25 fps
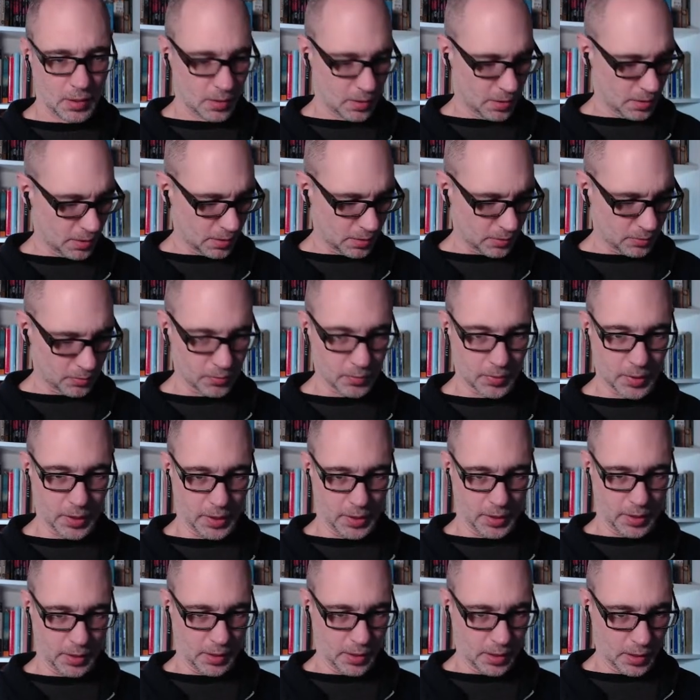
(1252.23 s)

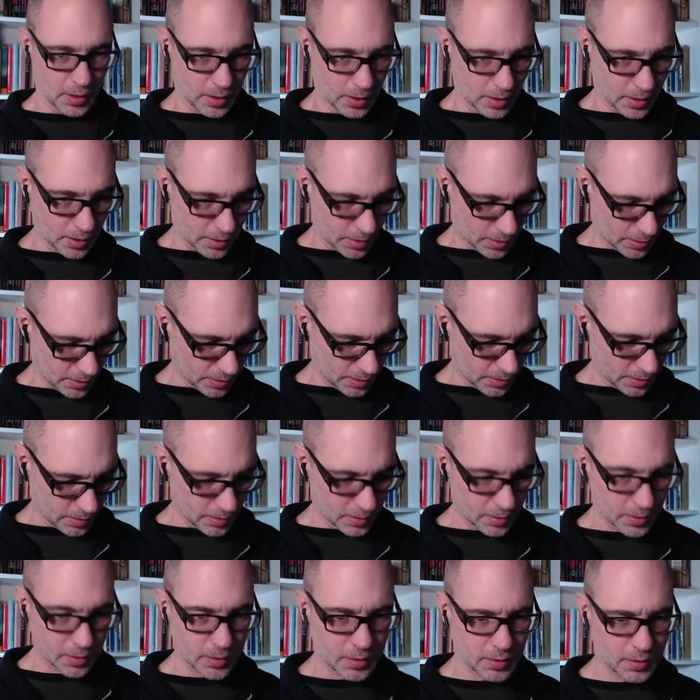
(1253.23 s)
Alrighty.
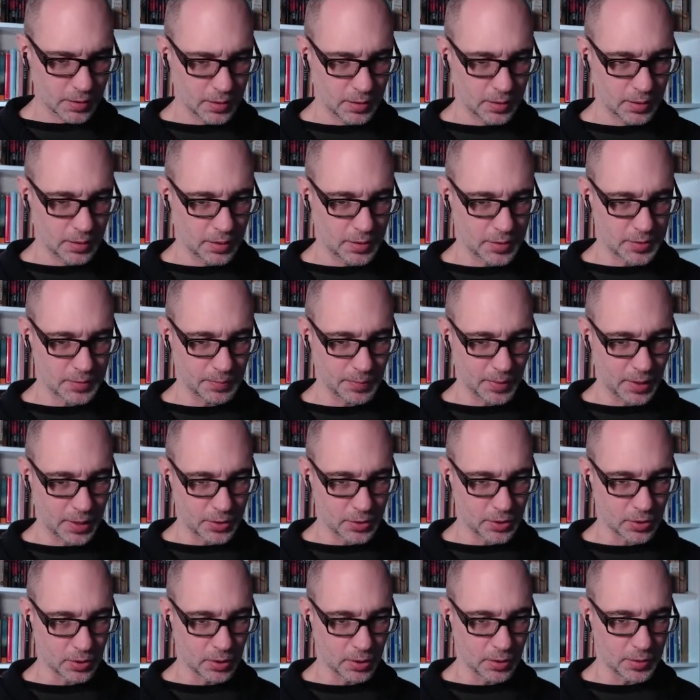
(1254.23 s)
It's my
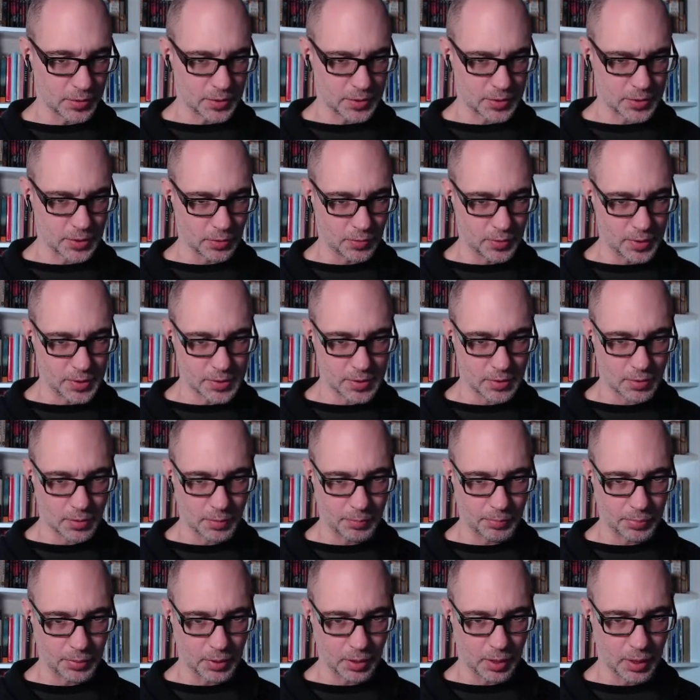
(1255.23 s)
turn. So is there a
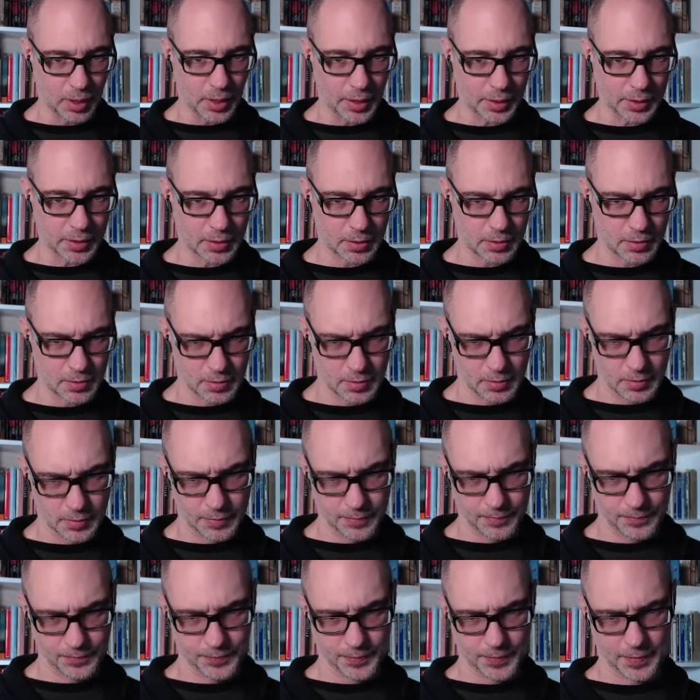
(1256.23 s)
block?
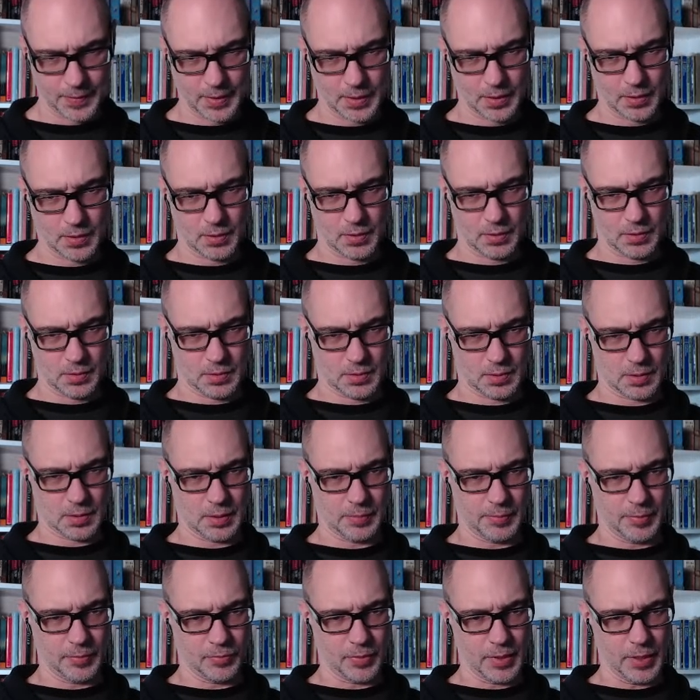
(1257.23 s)

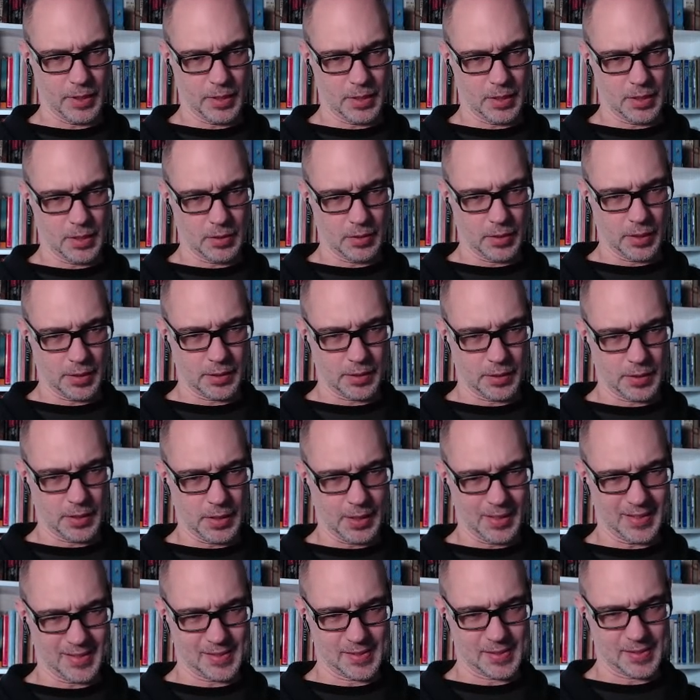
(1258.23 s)
I mean, right here I could
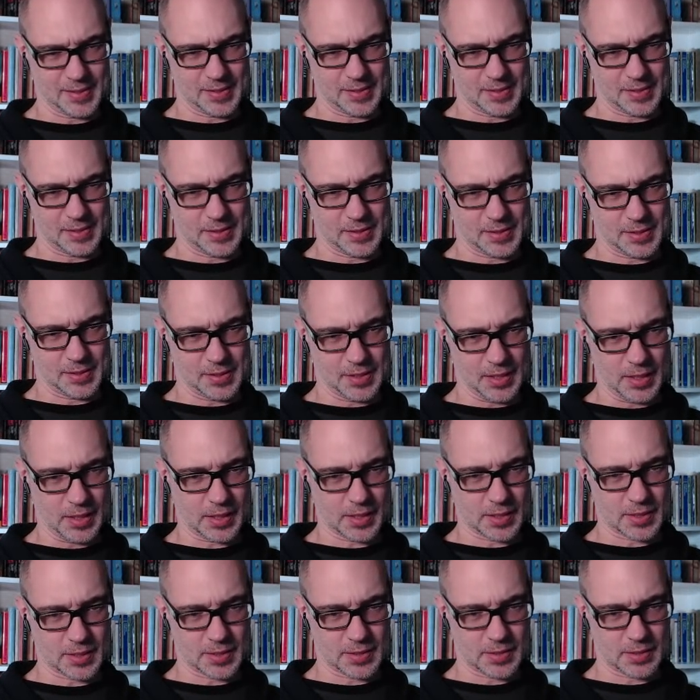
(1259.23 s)
get
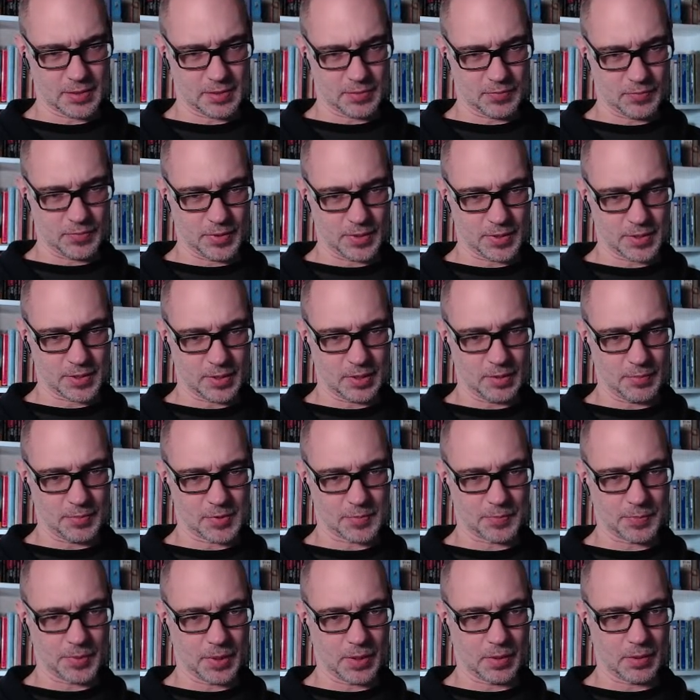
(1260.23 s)
6 with a sleep
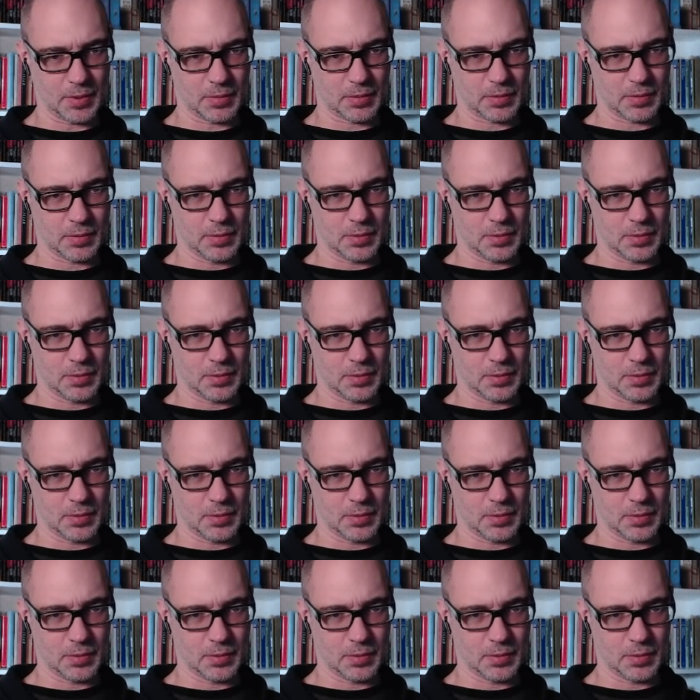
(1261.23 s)
spell.